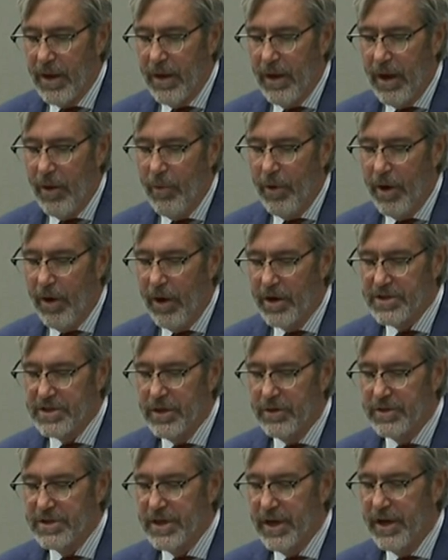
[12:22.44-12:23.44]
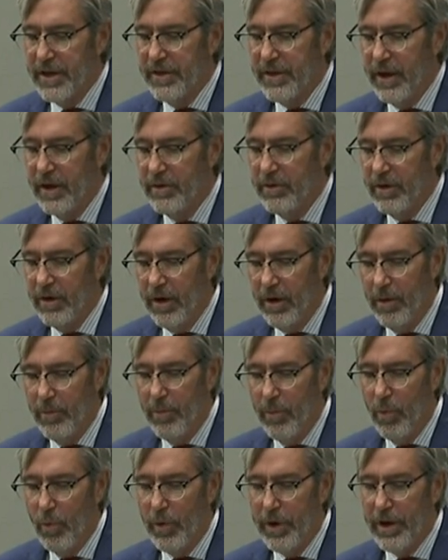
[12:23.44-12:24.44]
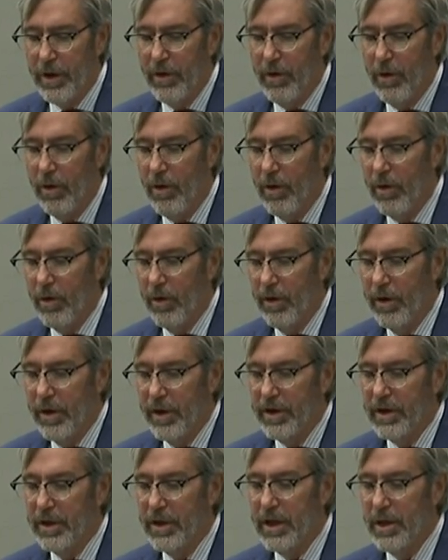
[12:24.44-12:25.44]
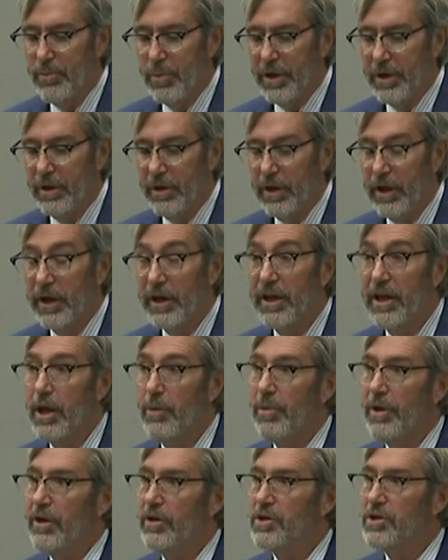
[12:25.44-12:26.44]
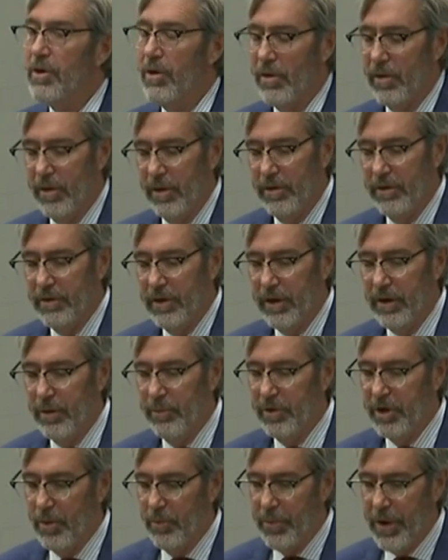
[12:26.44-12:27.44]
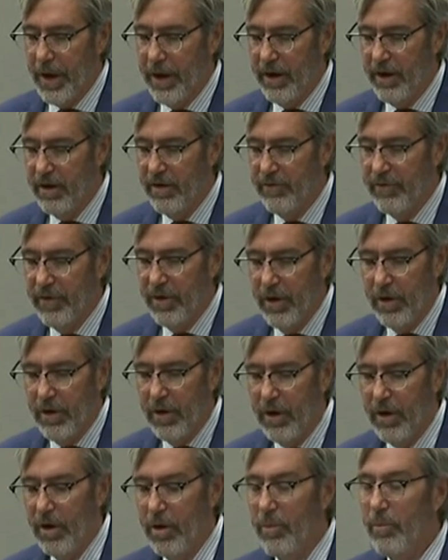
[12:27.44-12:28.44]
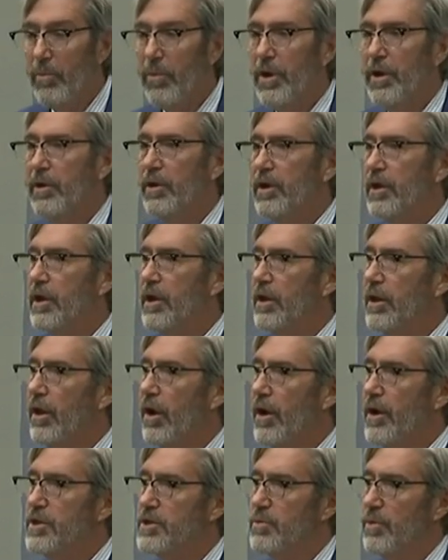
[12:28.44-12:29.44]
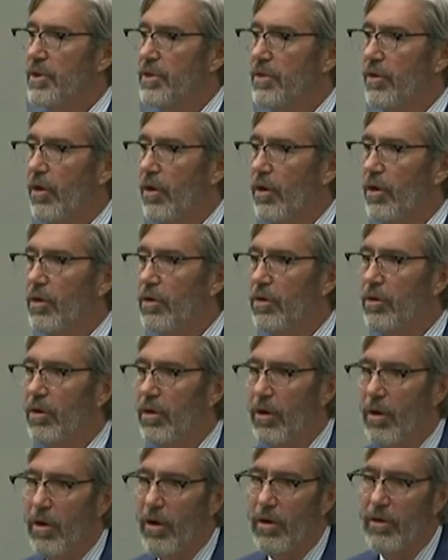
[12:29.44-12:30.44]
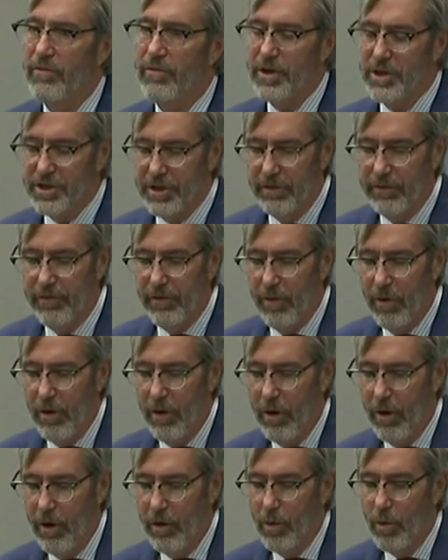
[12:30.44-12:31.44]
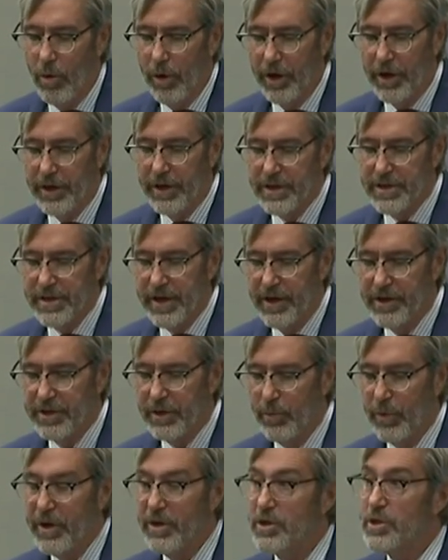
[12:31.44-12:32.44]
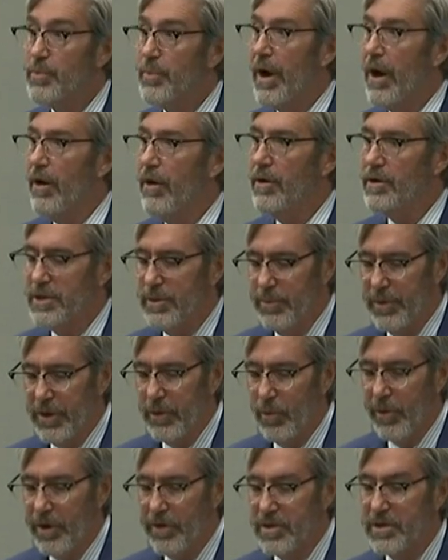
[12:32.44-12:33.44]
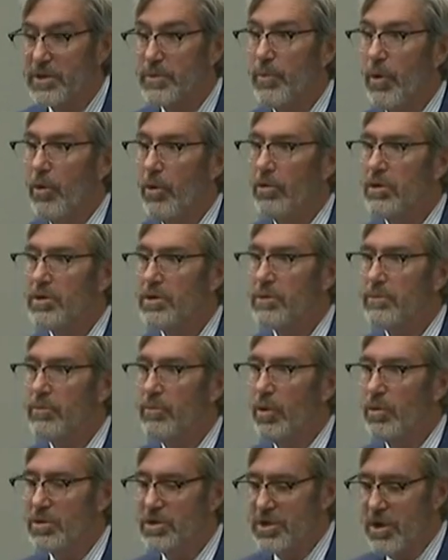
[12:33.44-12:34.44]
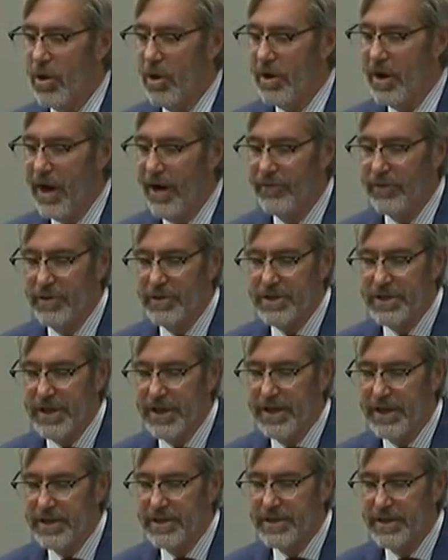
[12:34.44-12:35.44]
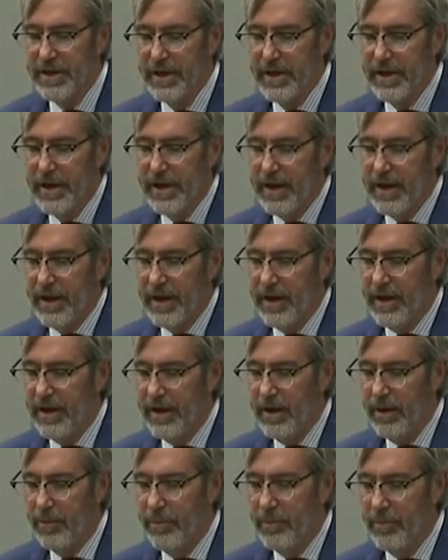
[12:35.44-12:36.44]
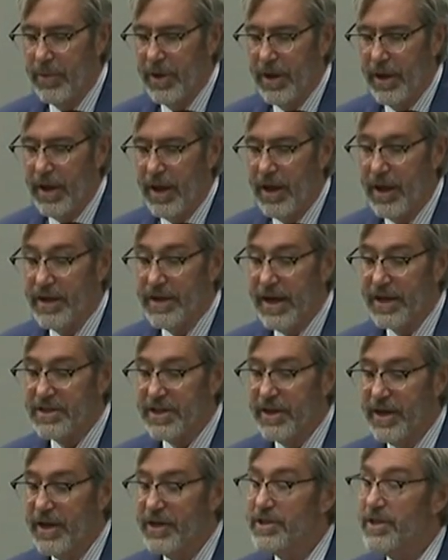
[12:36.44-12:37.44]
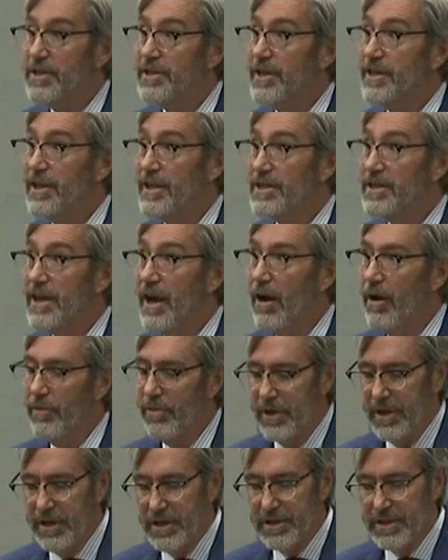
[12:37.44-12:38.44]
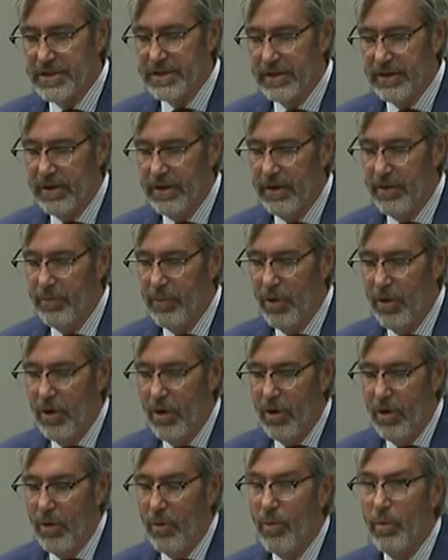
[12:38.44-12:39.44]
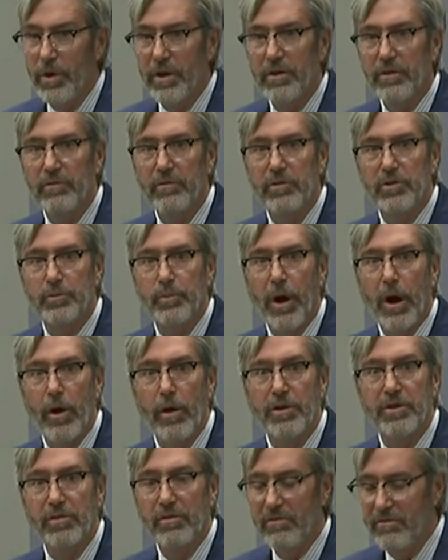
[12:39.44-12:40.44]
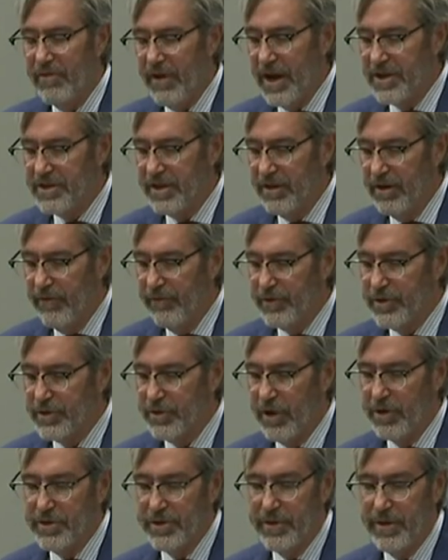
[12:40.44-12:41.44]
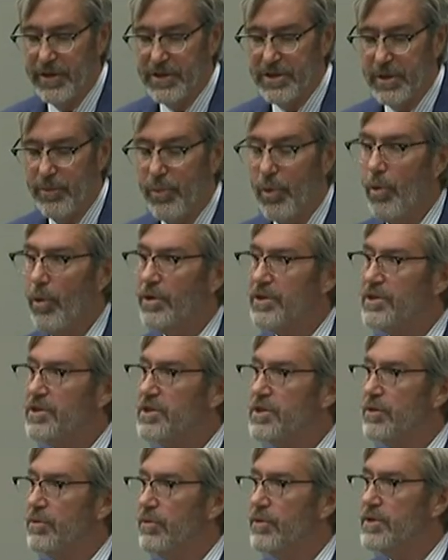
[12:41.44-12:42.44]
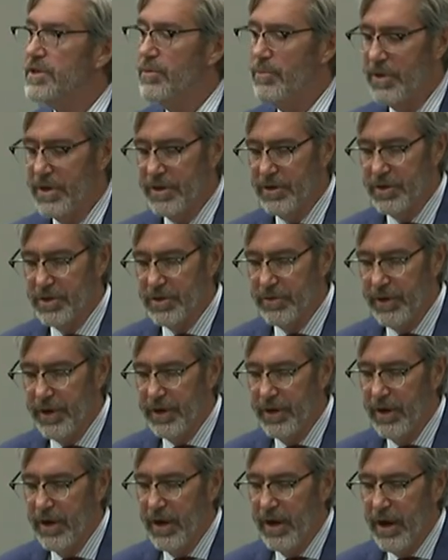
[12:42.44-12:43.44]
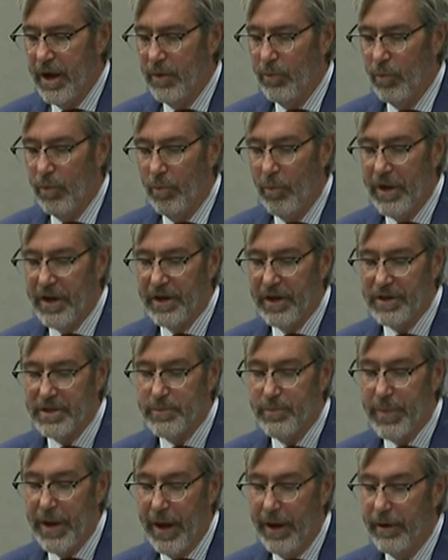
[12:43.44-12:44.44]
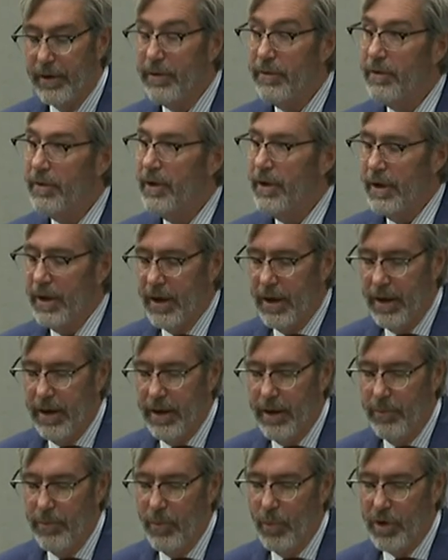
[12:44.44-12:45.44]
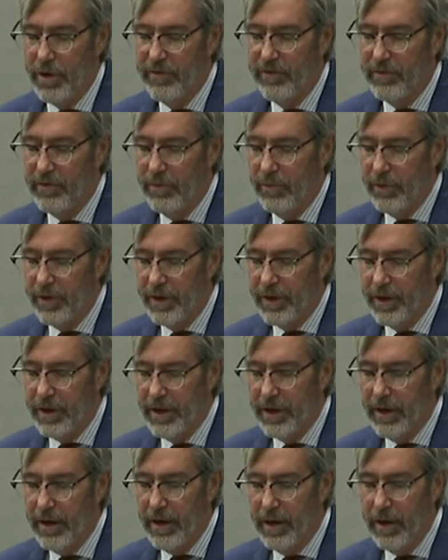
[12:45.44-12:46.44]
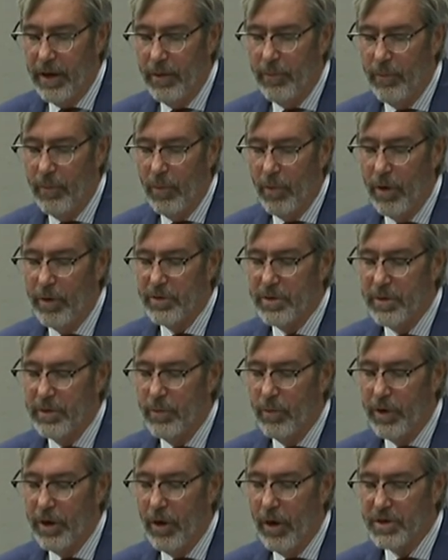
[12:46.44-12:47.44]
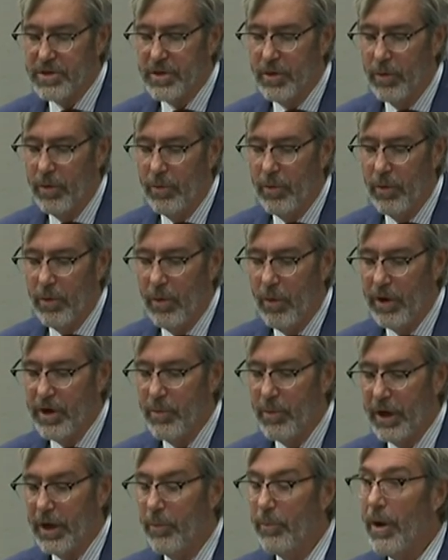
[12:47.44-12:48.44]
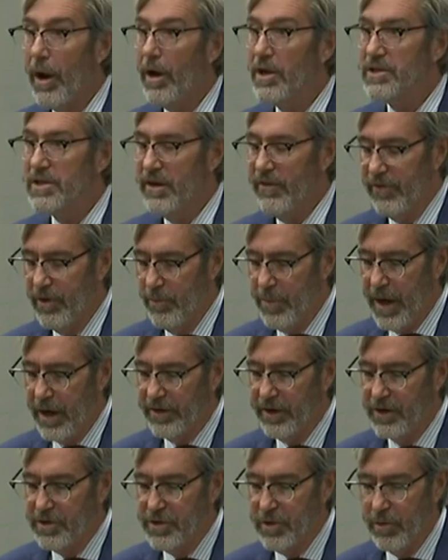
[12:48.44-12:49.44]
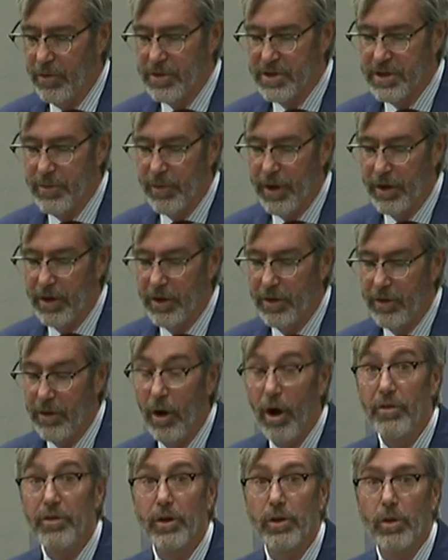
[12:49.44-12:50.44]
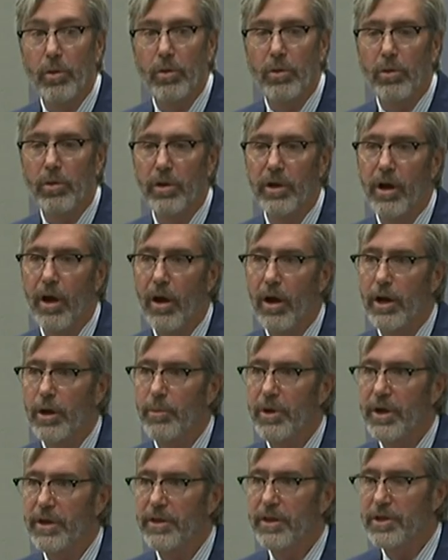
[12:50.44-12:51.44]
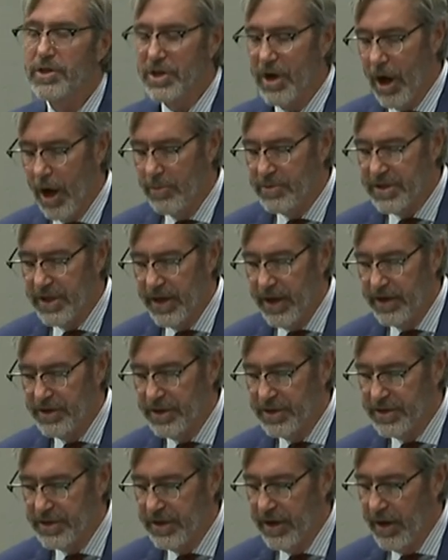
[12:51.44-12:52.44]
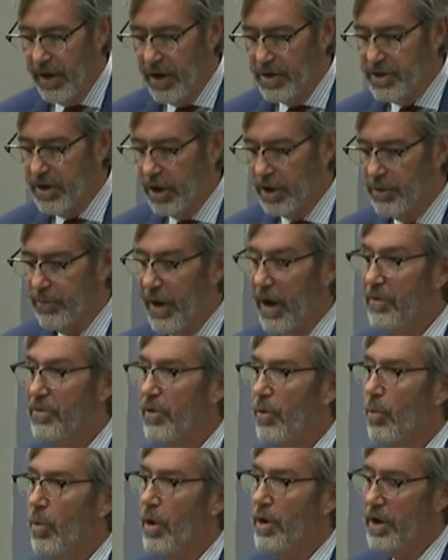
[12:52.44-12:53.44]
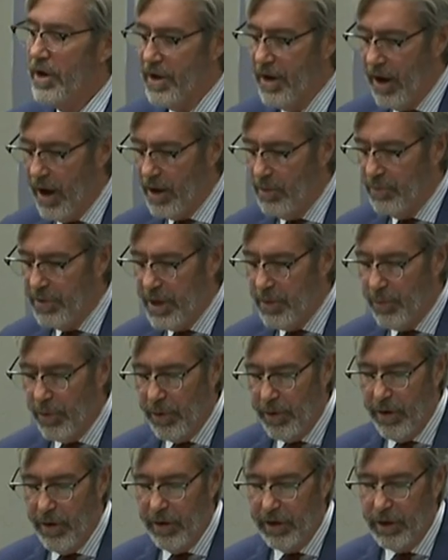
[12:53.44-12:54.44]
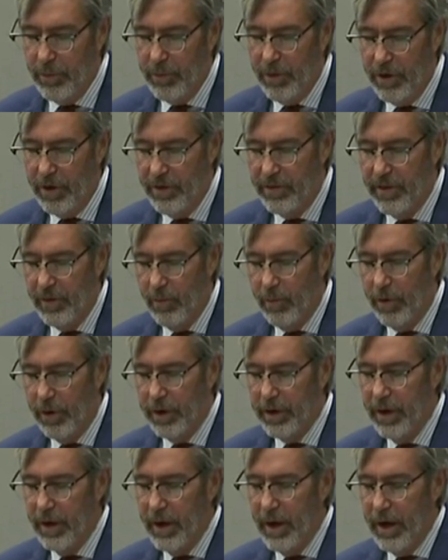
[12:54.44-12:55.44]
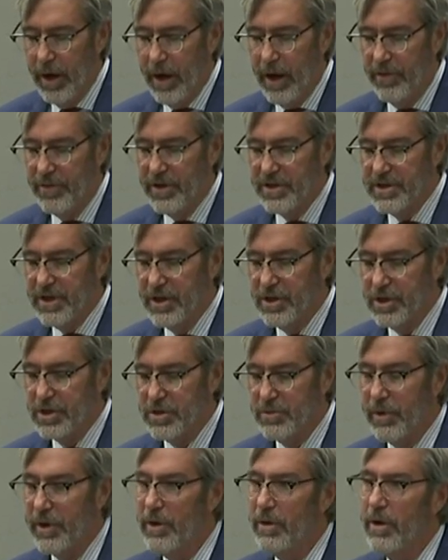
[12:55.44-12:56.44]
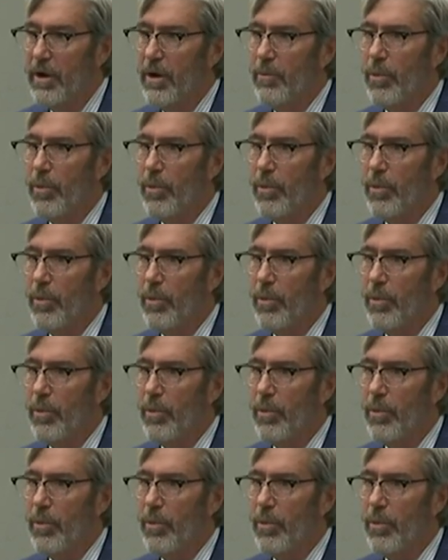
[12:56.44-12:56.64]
I would also say that um, we are keeping, in keeping Charlotte um, competitive, um, it aligns with our, our vision for our organization. We aspire to be one of the most sought after cities um, and destinations in the Southeast. Um, we inspire to invest in infrastructure that supports tourism industry and will make us better. Um, we, we, um, we also want to make a positive impact on tourism, on, on the local economy and the jobs that I just talked about, the one in nine people in our community that work in this industry.